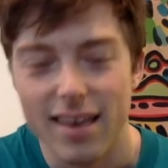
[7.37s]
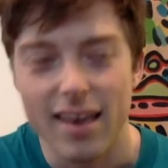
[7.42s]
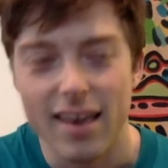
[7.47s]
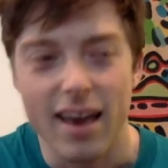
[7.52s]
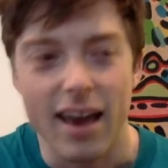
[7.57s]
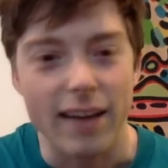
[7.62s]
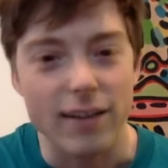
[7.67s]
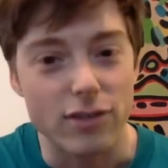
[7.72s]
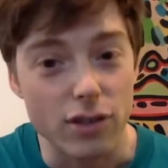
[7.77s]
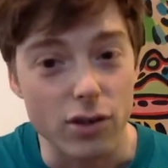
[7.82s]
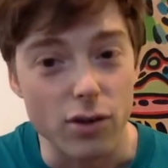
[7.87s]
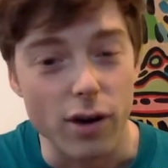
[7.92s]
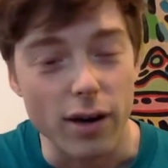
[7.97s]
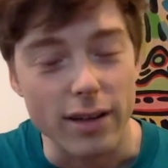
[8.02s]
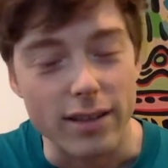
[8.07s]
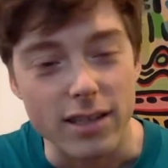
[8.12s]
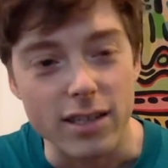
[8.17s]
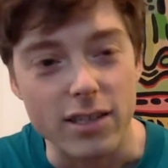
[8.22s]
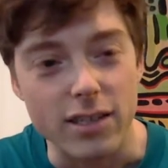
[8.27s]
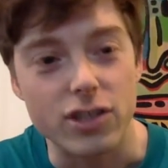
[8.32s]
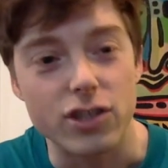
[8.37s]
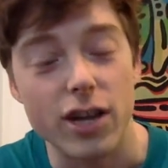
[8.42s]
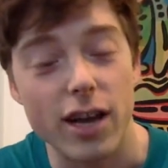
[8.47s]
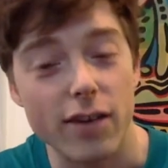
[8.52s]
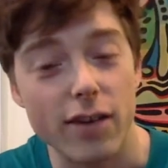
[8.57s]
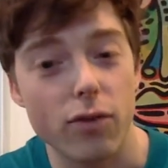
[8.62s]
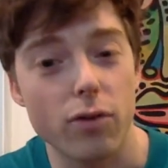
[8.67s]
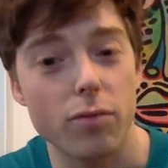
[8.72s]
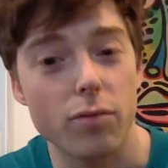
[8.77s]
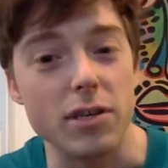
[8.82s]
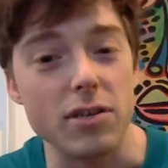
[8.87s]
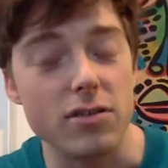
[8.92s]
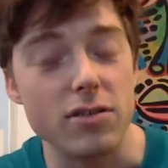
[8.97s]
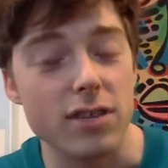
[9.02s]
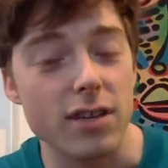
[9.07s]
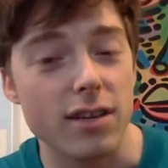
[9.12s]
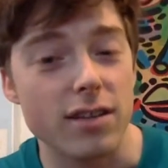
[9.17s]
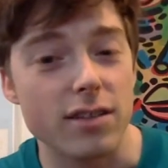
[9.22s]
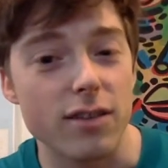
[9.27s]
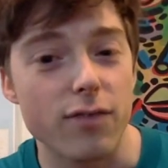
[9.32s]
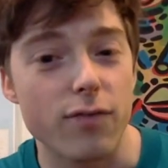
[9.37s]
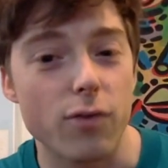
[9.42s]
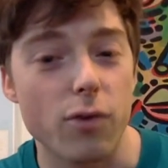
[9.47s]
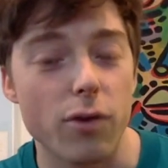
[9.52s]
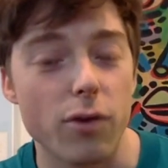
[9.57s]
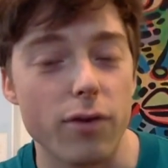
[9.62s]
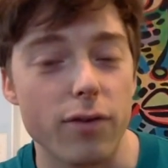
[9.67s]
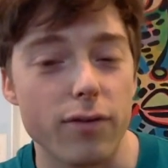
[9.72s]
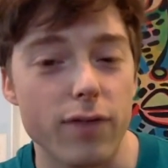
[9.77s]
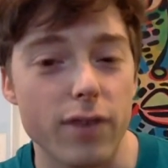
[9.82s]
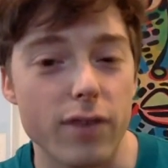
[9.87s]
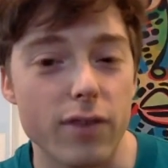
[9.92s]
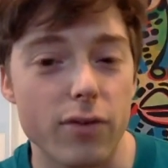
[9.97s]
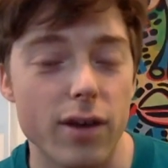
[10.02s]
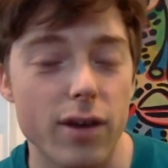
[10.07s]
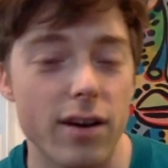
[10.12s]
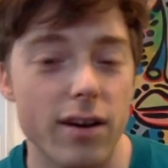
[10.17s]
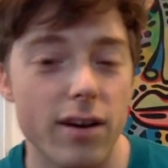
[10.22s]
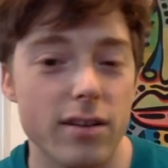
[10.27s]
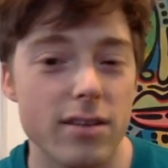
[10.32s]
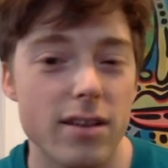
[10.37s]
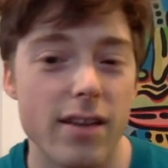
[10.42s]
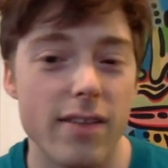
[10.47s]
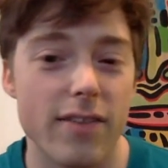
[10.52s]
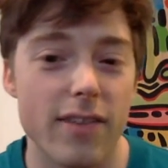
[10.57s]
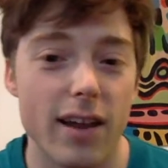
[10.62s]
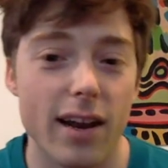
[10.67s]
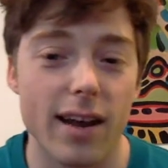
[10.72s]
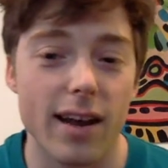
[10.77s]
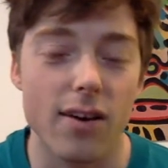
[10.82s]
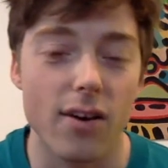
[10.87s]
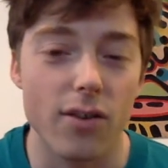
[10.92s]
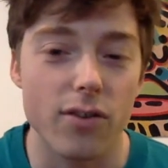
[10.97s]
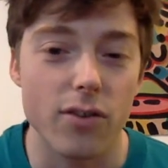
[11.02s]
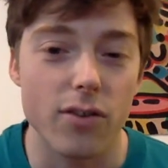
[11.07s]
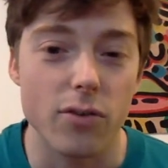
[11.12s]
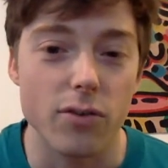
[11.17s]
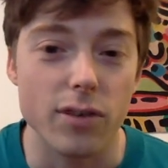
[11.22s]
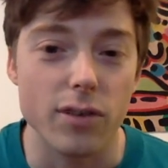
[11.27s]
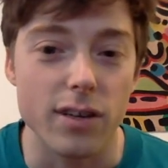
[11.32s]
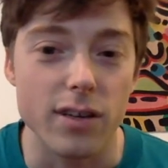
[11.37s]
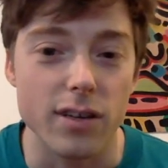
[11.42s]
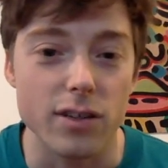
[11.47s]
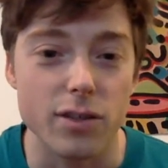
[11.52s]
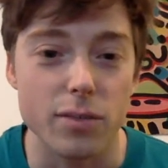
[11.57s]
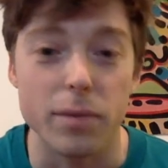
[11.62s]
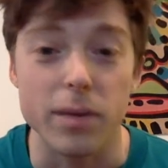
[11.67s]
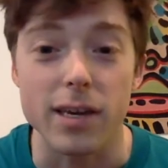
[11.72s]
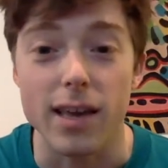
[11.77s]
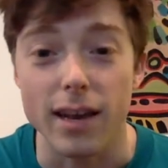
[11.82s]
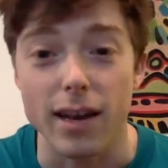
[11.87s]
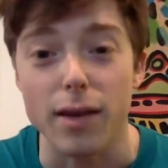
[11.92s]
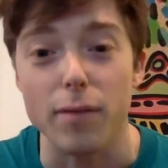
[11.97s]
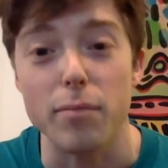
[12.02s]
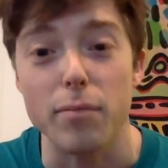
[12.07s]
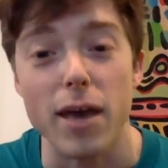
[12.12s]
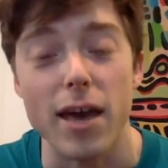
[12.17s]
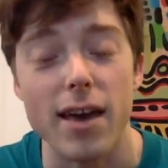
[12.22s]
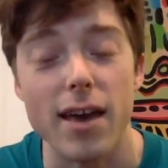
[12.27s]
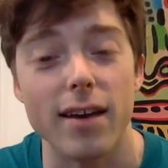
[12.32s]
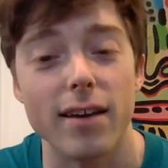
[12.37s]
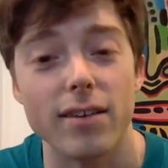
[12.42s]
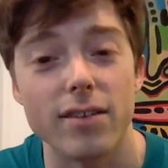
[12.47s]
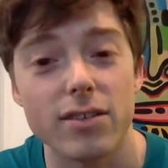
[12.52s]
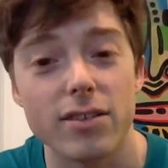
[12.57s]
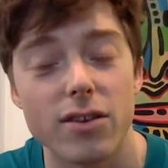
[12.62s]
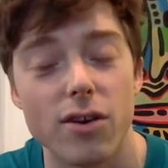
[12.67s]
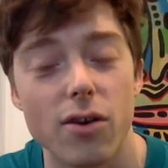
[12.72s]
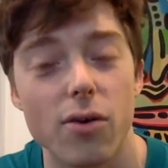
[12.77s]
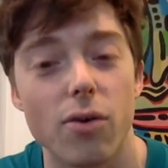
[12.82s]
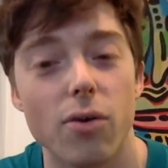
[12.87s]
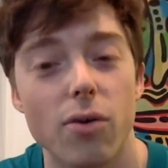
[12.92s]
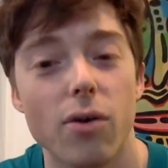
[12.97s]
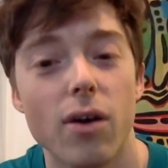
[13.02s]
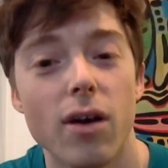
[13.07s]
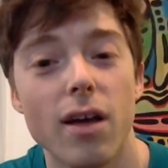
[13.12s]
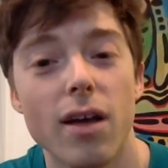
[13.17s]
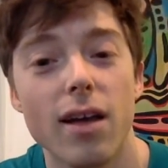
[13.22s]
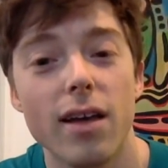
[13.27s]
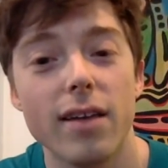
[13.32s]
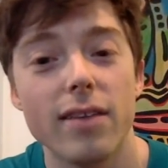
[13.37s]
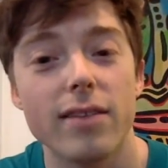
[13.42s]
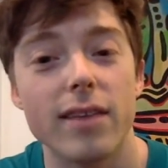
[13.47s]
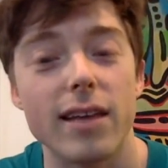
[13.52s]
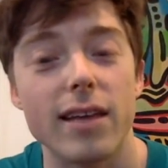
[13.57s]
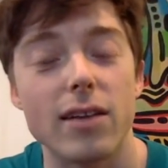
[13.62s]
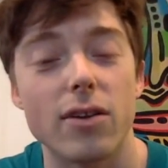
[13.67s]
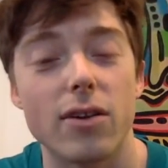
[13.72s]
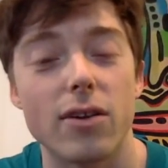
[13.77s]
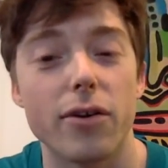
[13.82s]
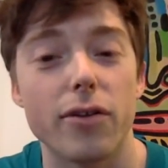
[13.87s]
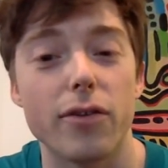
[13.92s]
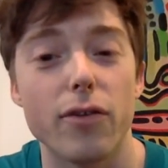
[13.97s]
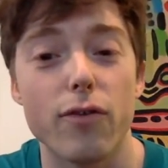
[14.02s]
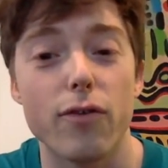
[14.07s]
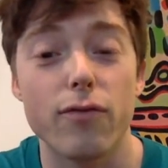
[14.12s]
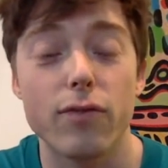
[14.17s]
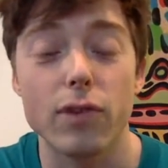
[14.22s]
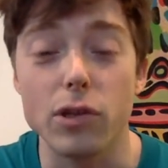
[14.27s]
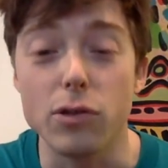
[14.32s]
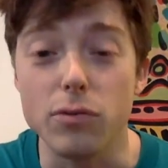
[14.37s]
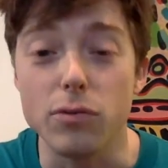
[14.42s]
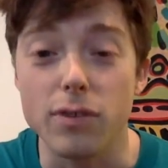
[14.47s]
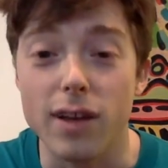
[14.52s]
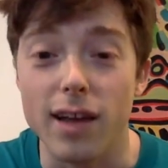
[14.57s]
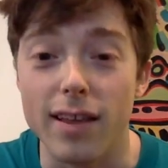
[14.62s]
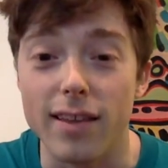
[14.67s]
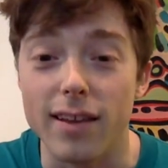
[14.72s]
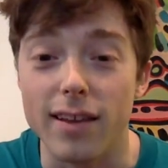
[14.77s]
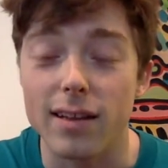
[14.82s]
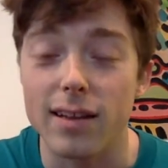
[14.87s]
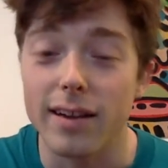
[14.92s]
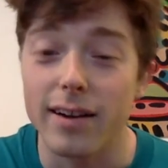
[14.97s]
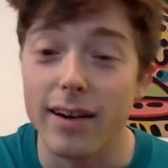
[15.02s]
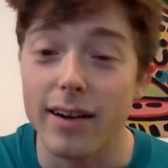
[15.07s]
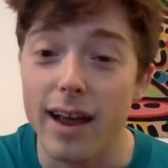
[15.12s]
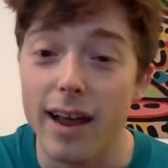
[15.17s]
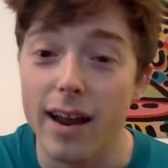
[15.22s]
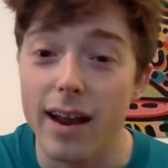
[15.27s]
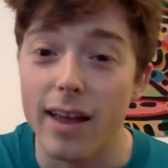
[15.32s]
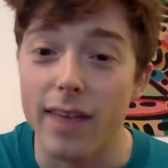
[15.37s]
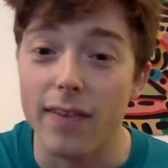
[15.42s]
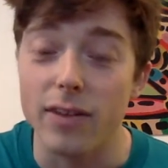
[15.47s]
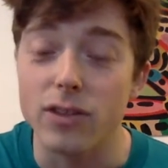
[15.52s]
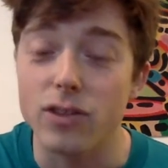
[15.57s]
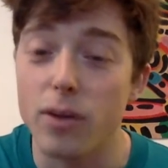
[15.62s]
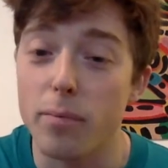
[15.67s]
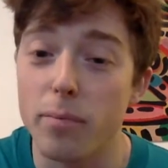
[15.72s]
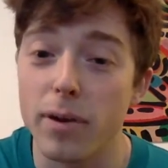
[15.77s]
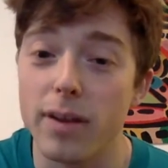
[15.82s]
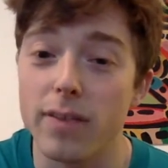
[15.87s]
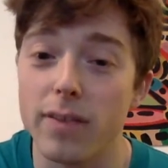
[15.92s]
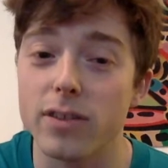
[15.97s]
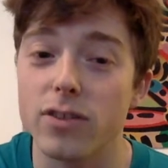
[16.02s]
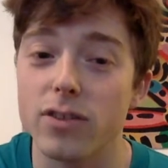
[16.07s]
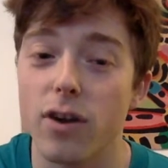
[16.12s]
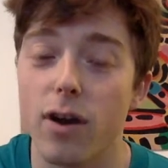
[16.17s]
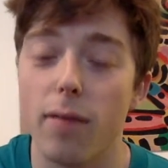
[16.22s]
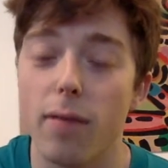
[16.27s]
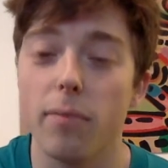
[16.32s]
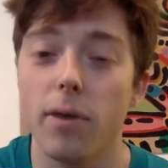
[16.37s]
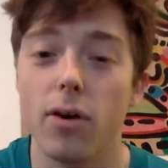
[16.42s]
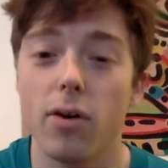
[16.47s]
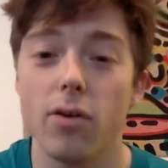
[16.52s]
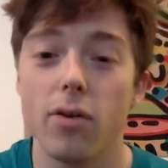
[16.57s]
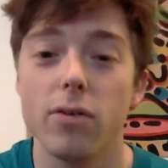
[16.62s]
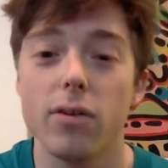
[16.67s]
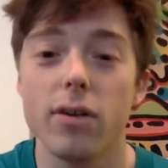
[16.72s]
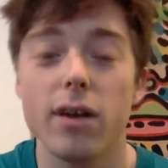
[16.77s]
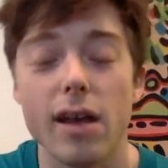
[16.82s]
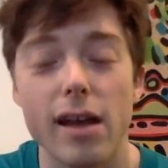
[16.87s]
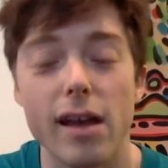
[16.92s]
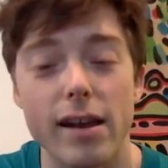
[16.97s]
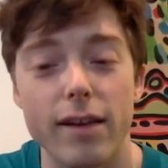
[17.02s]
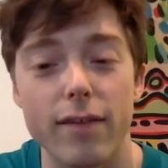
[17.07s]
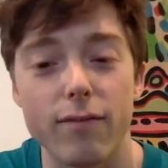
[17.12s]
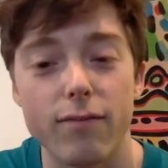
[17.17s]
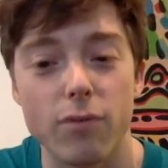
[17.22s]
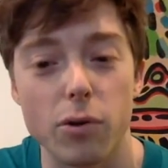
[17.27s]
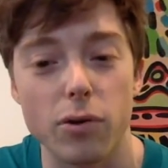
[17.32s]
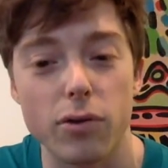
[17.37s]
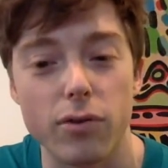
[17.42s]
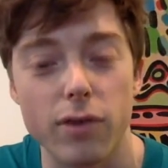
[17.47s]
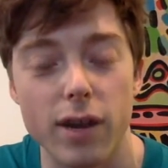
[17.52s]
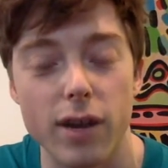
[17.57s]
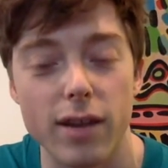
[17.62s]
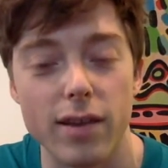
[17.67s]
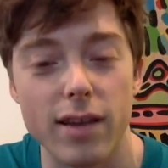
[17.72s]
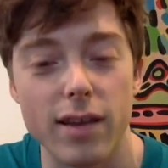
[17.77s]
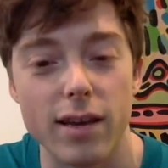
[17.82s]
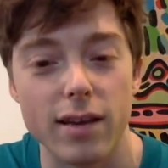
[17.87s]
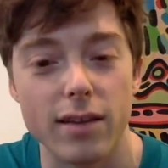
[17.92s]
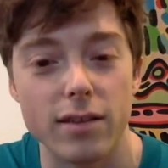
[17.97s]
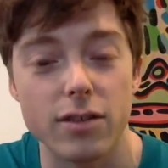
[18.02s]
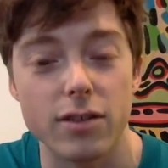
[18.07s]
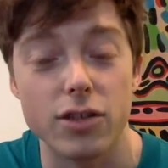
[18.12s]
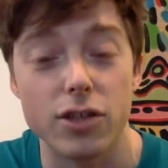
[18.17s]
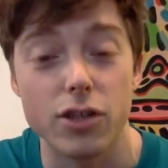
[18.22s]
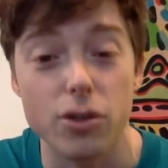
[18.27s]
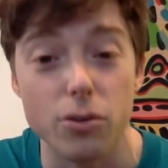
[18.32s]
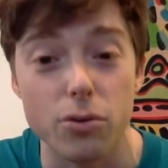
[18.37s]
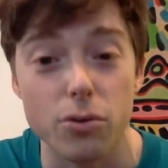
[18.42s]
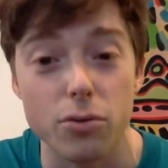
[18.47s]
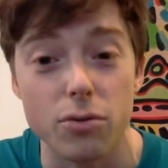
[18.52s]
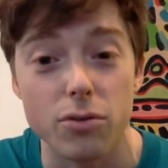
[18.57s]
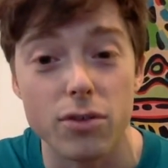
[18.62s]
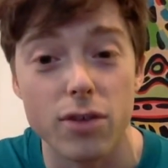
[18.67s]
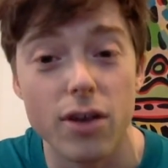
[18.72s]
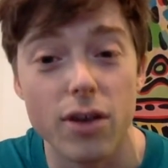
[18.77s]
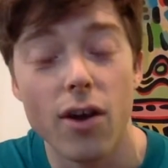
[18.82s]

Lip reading: I do. I teach general music to fourth and fifth graders, and then I also teach beginning band. So they learn the flute and the clarinet and the trumpet and the trombone, and in fourth grade they get to choose